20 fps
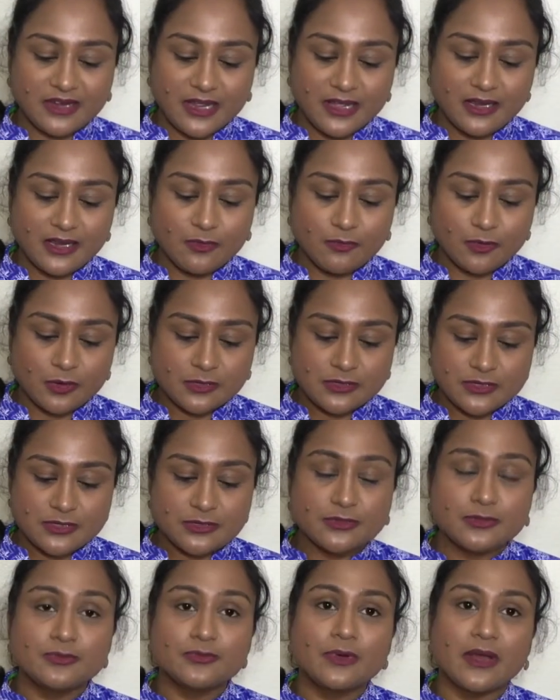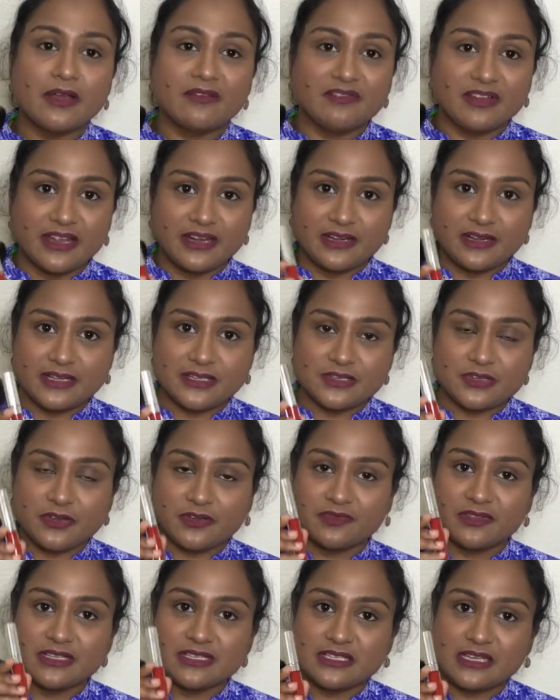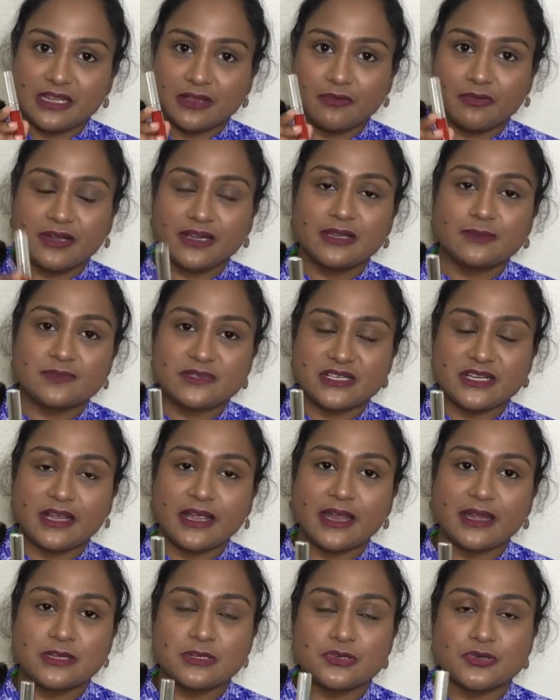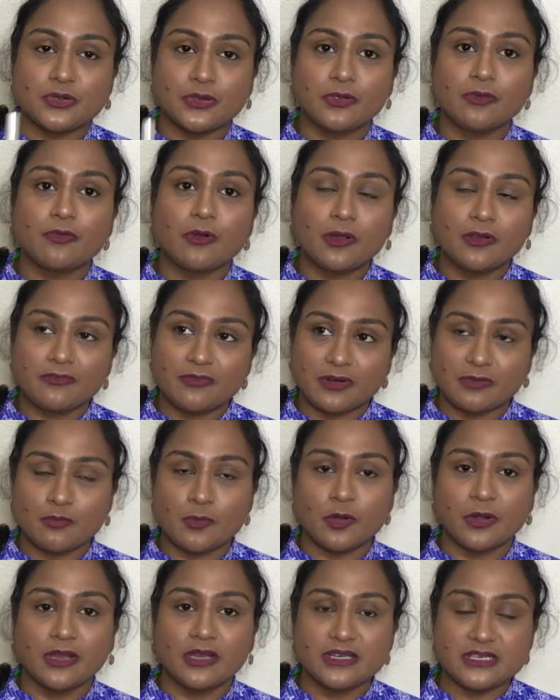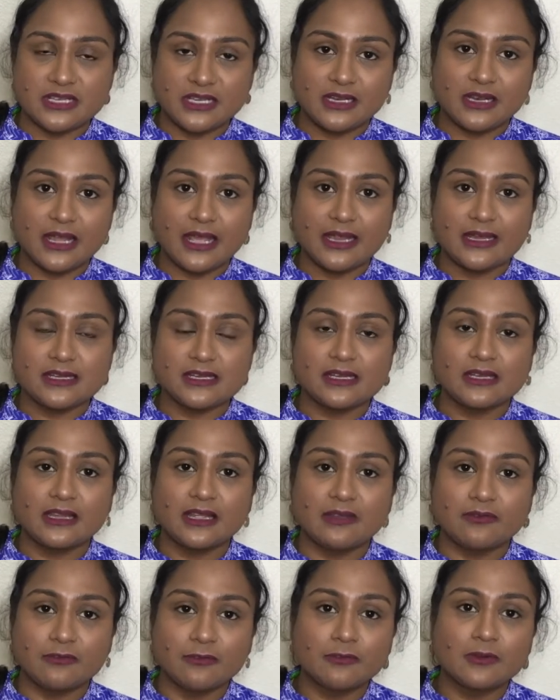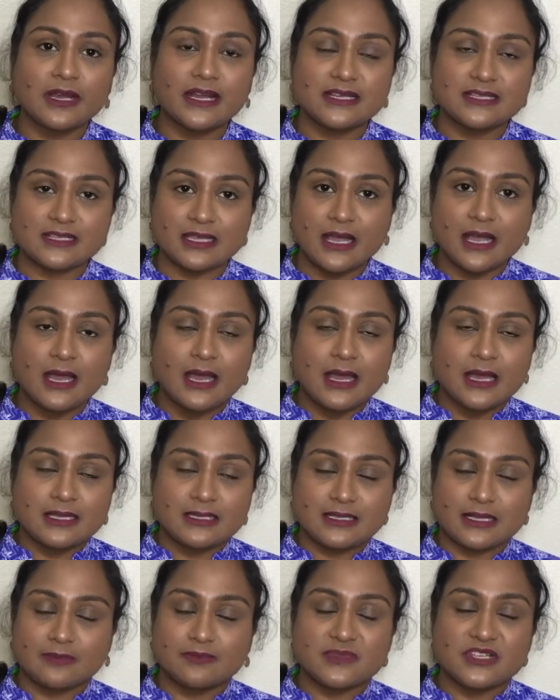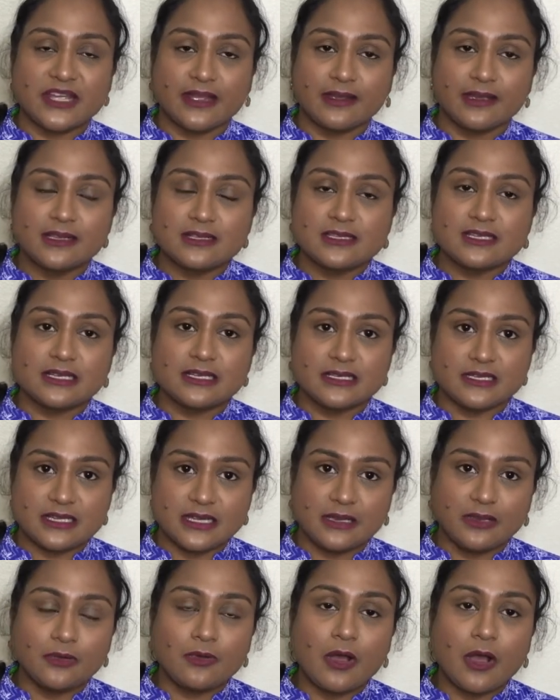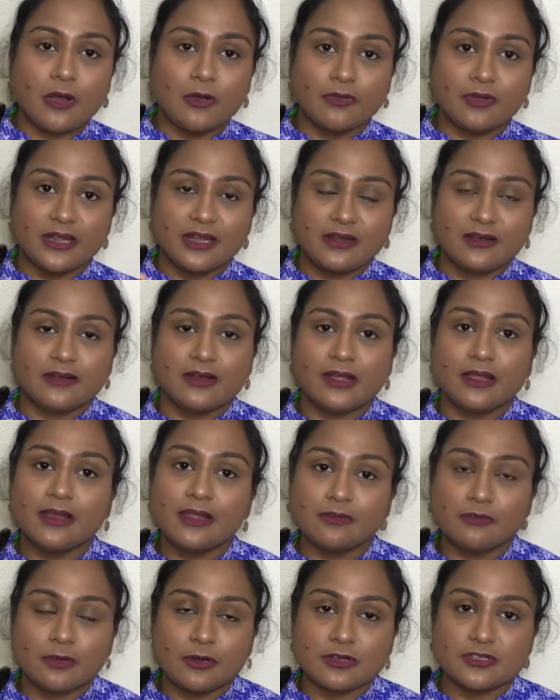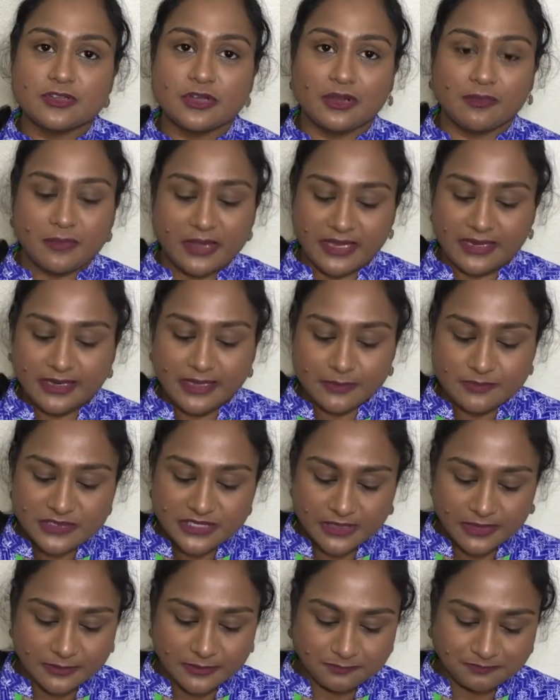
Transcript: really want to do a wear test of this liquid lipstick and show you all from morning till night and give you guys some check-ins and tell you how it really works on my lips